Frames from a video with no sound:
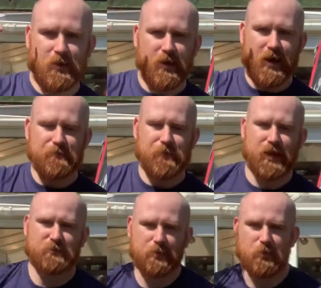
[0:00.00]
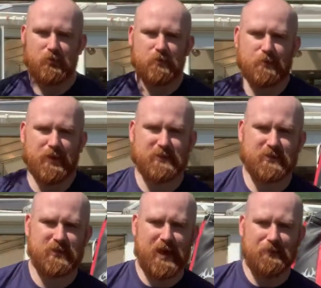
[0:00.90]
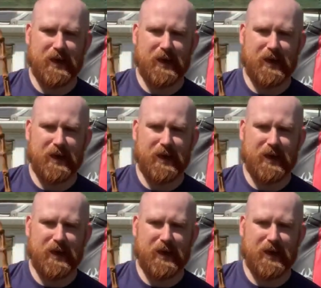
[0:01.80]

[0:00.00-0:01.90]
Right, I'm Tommy Moore from the Bartitsu Lab,